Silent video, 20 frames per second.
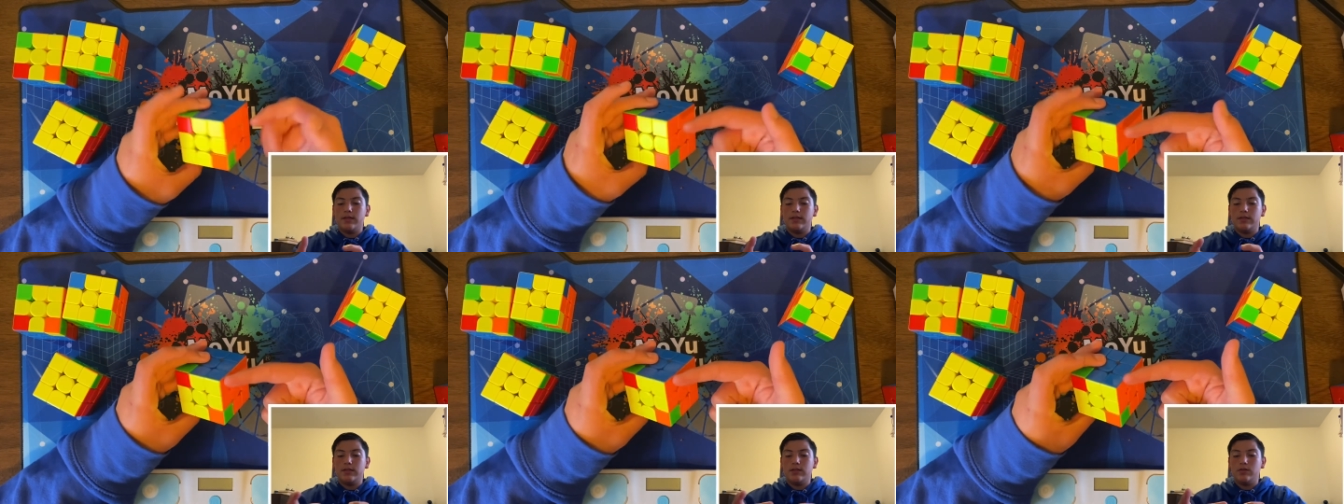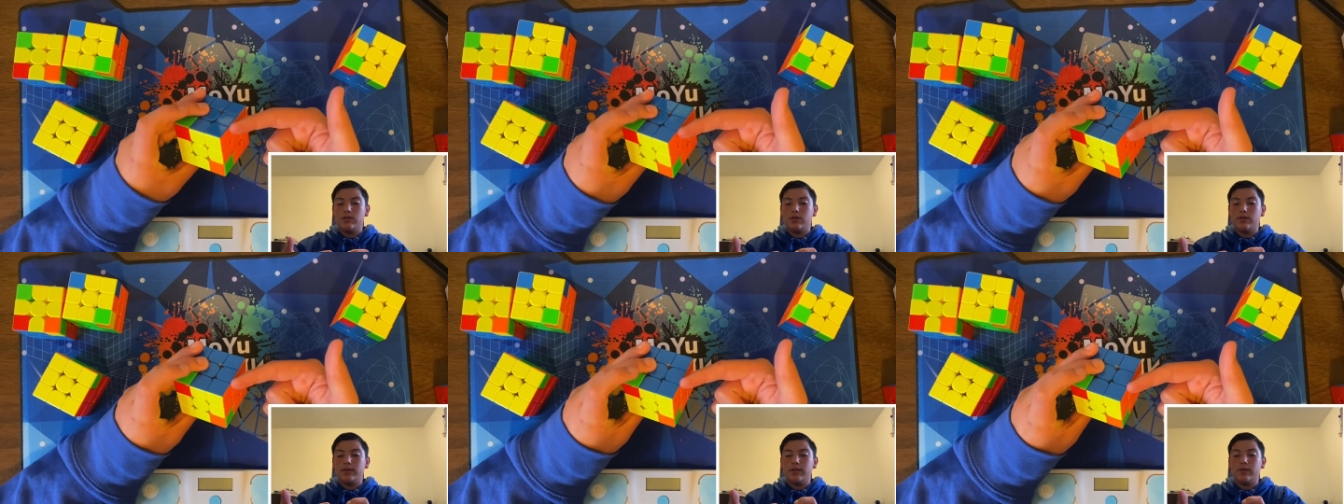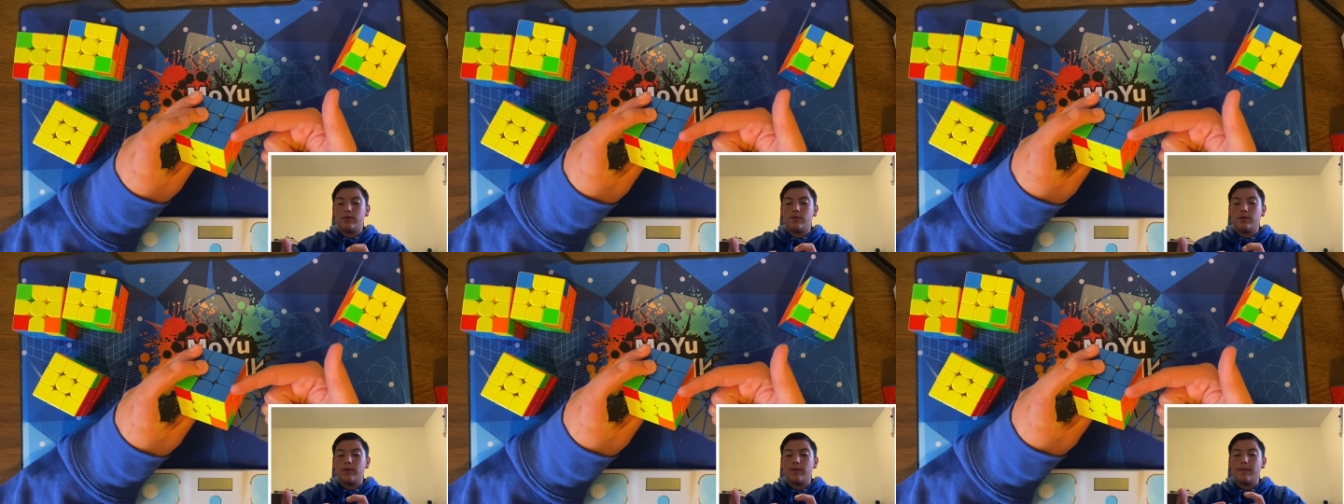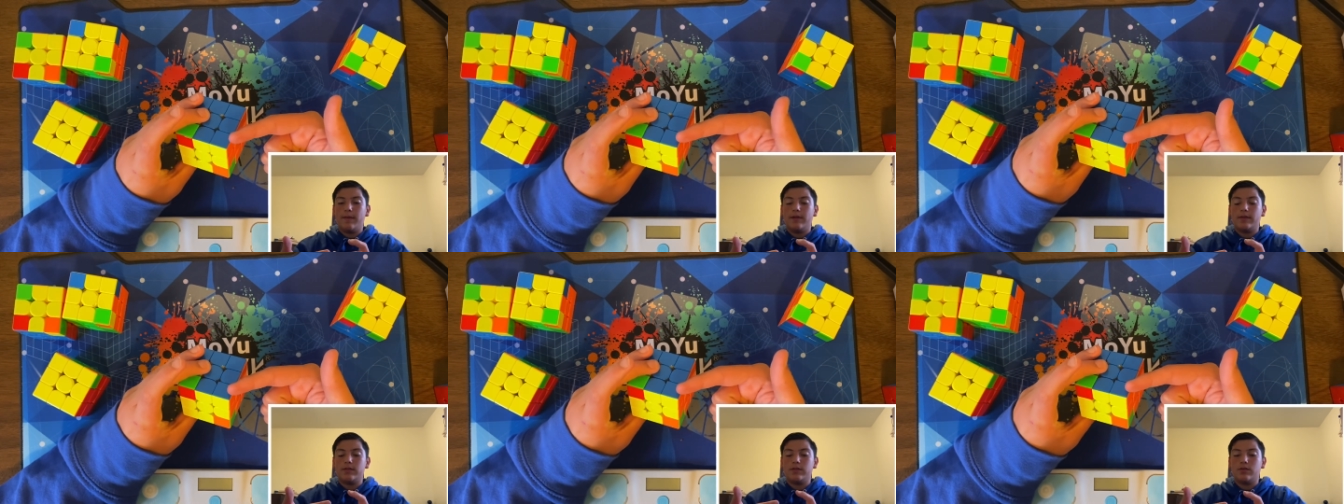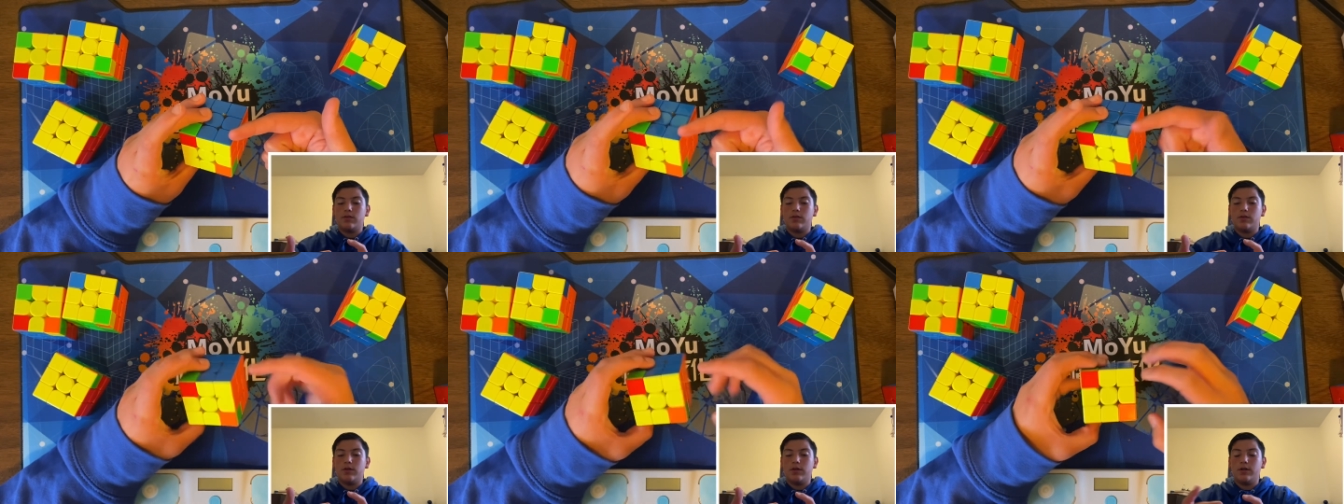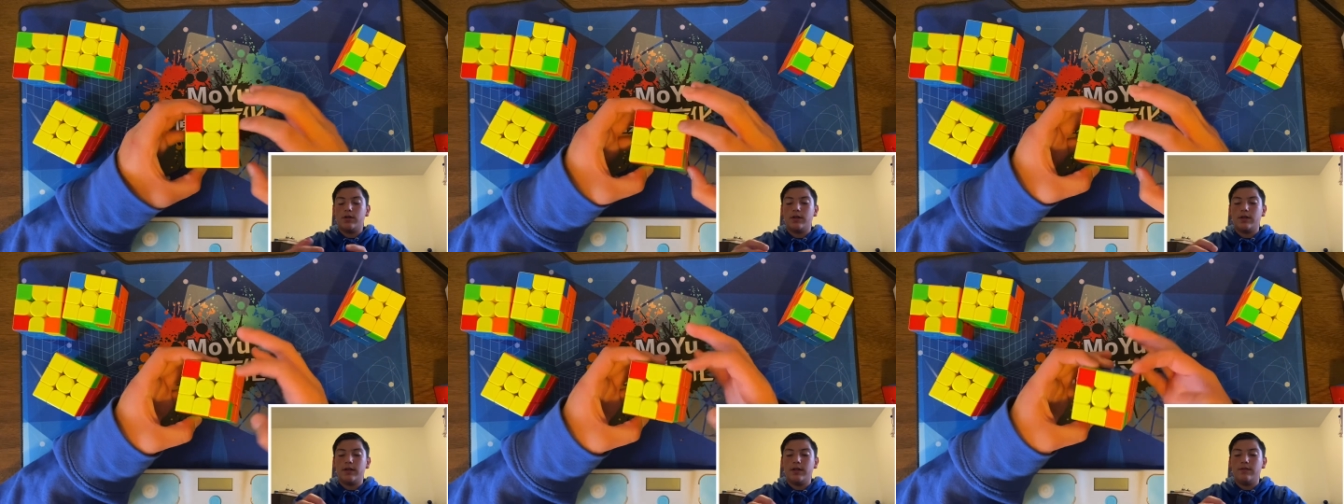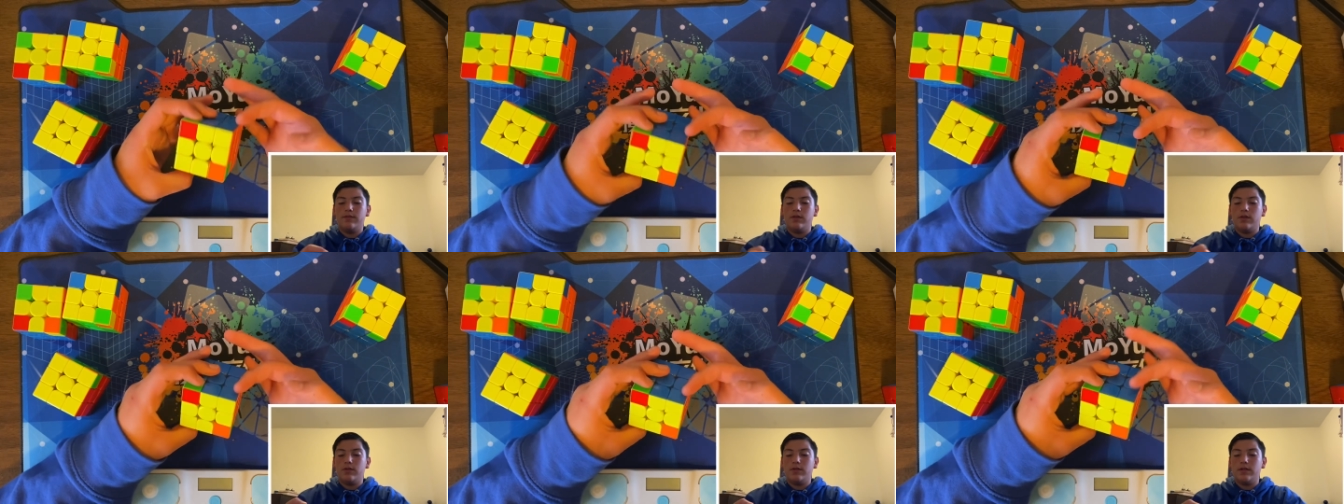You don't need to worry about this corner, even though
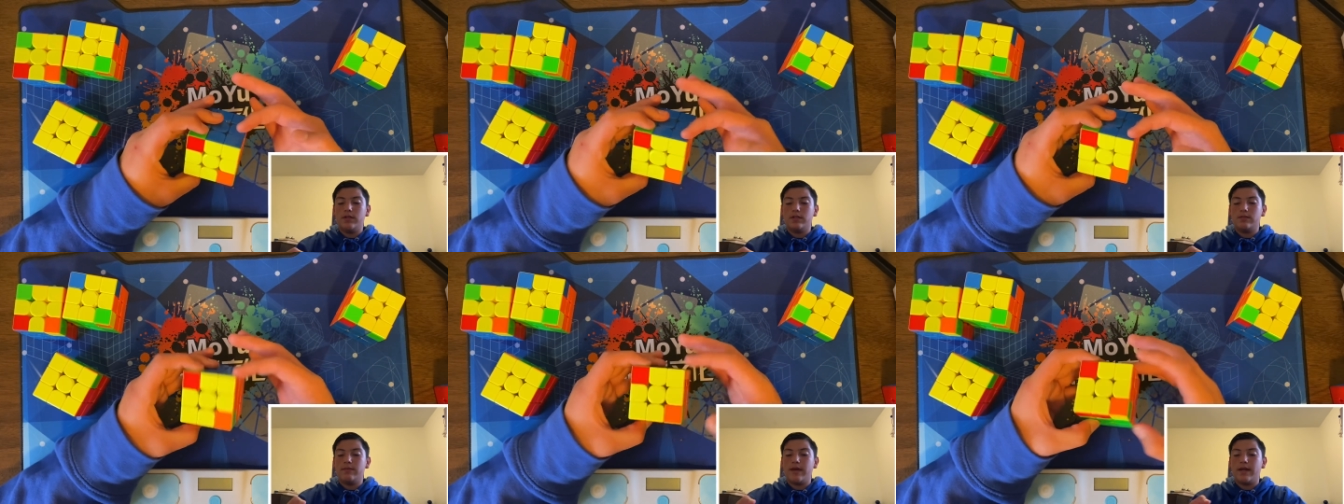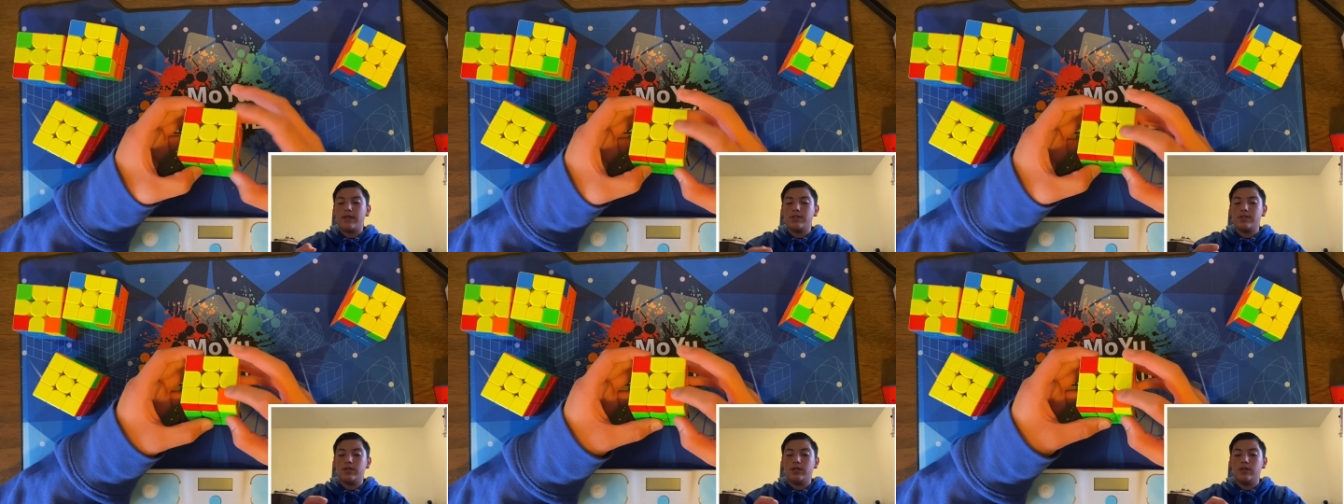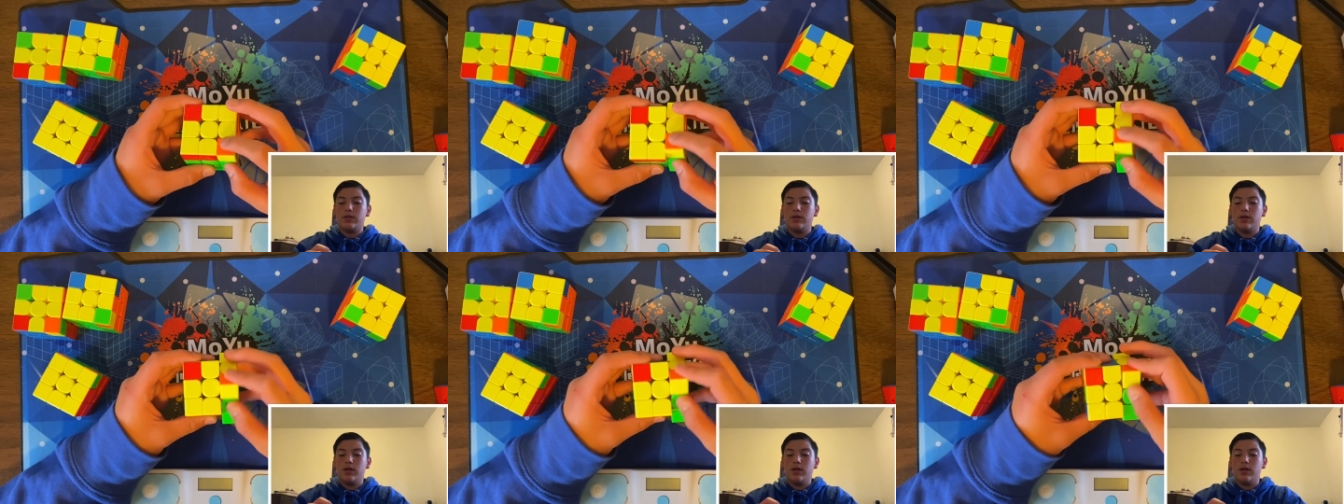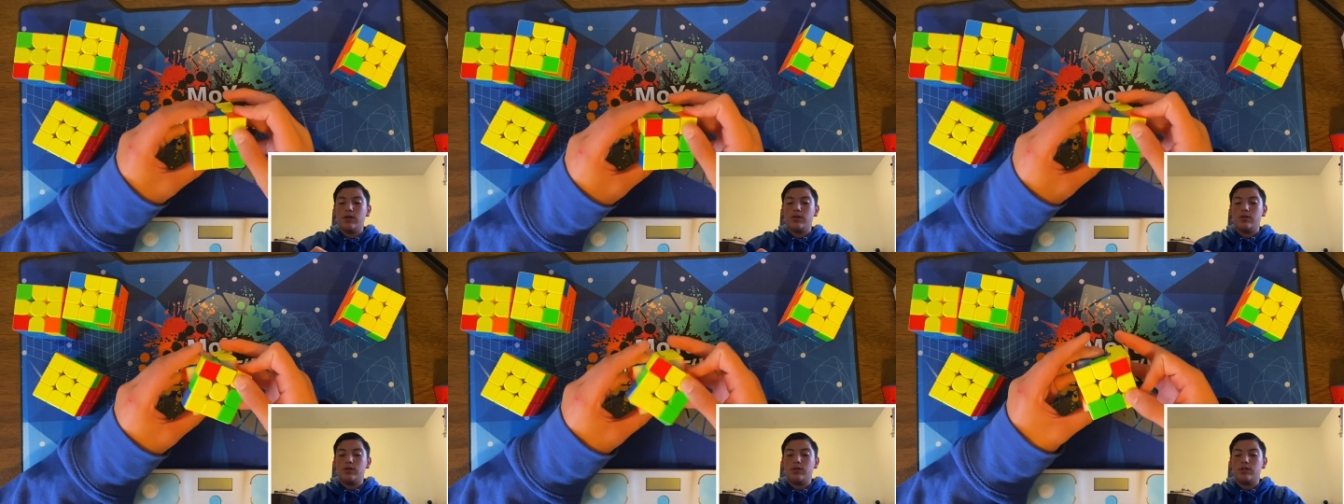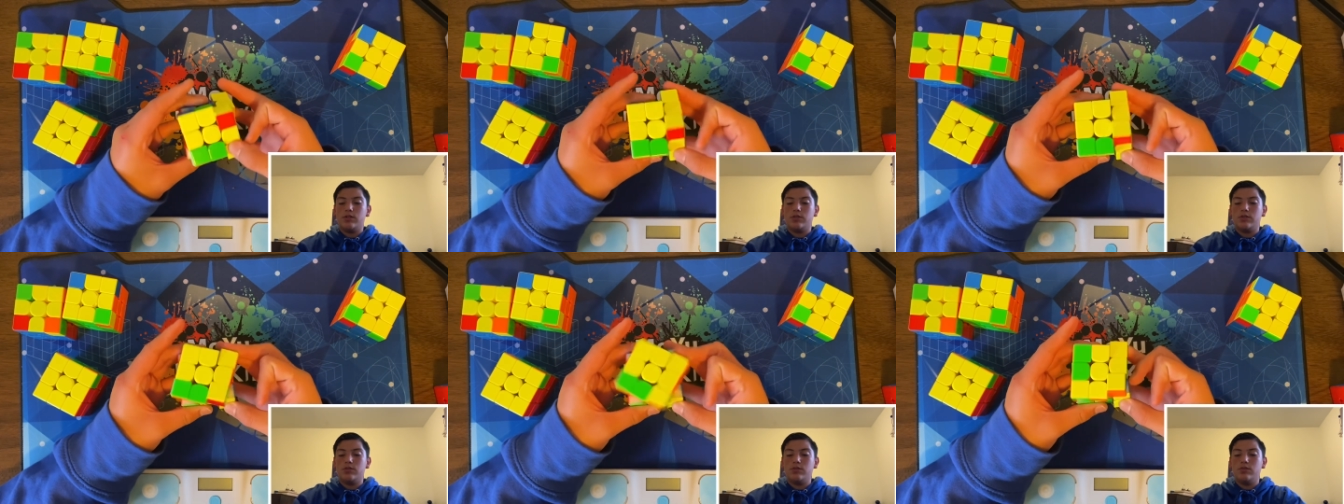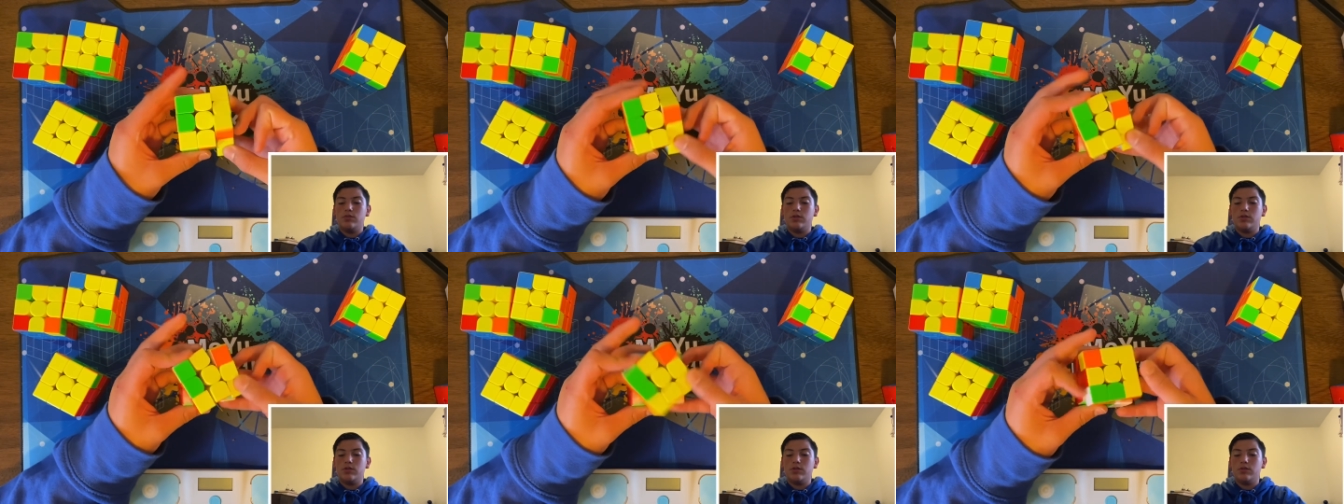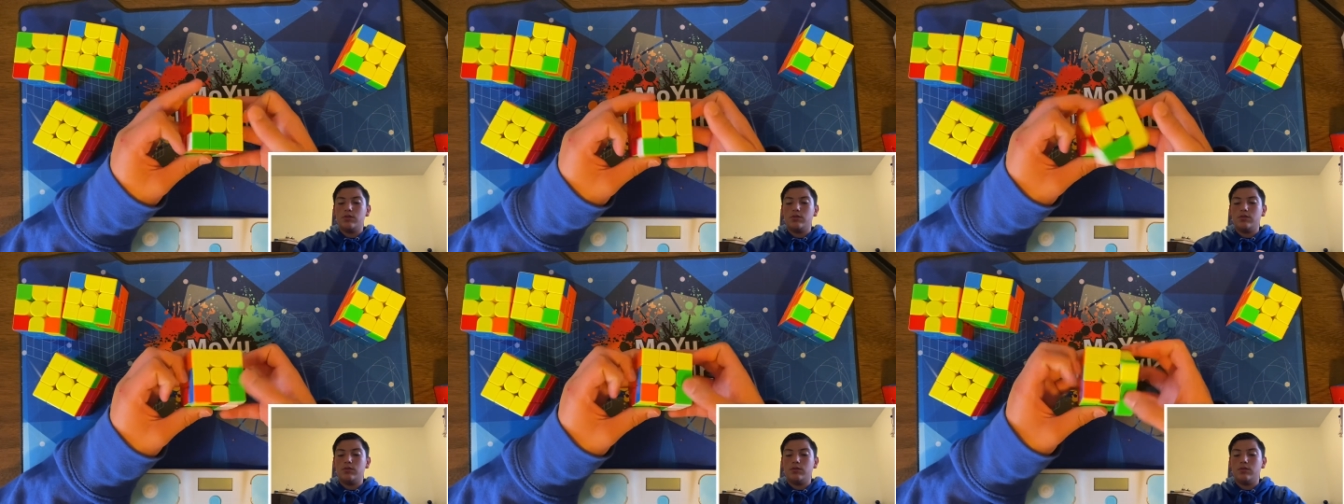it is matching. You can just do the sewn,